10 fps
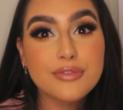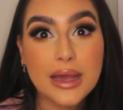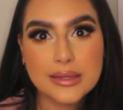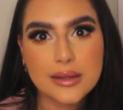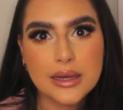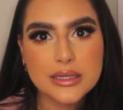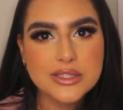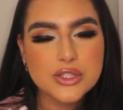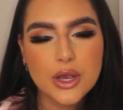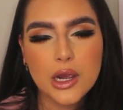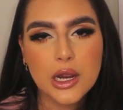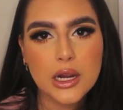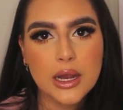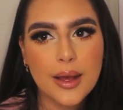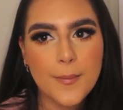fine lines
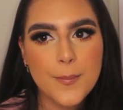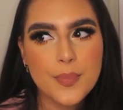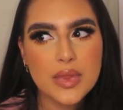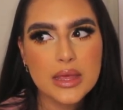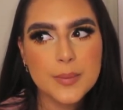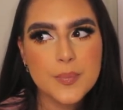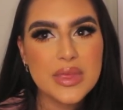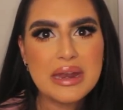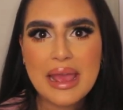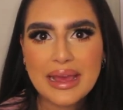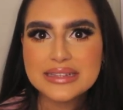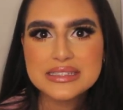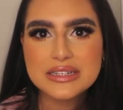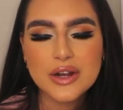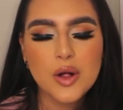are
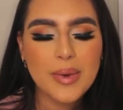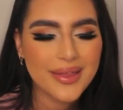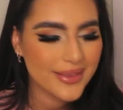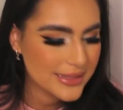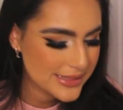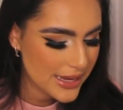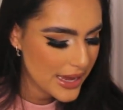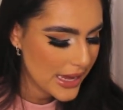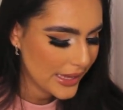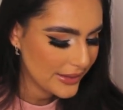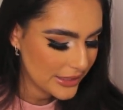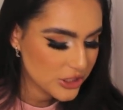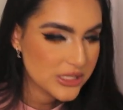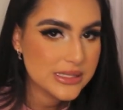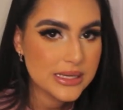enhanced at all by this.
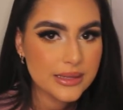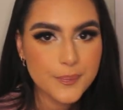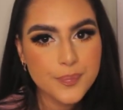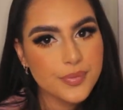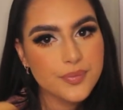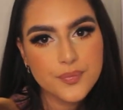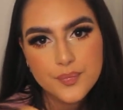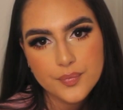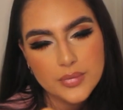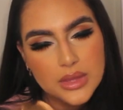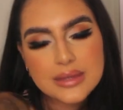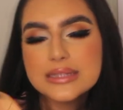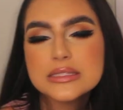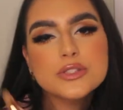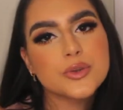
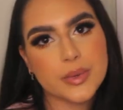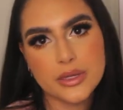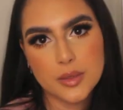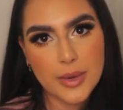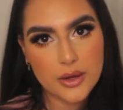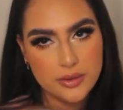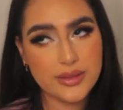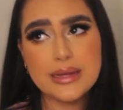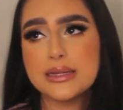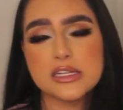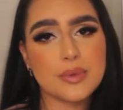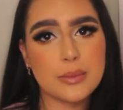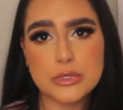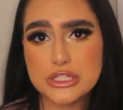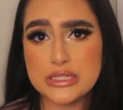This is a really good powder. They need to
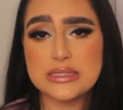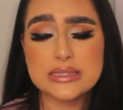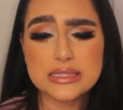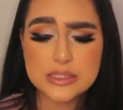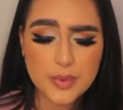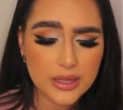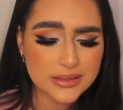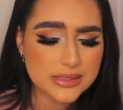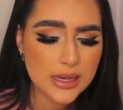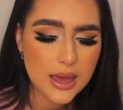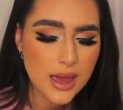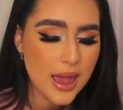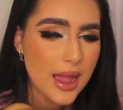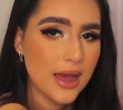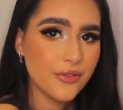make more shades in this because
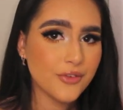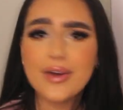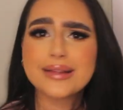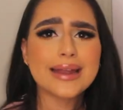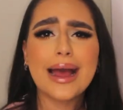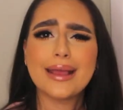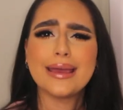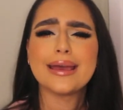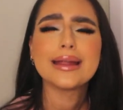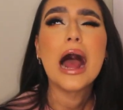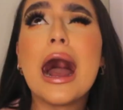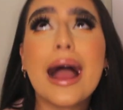the fact that I can't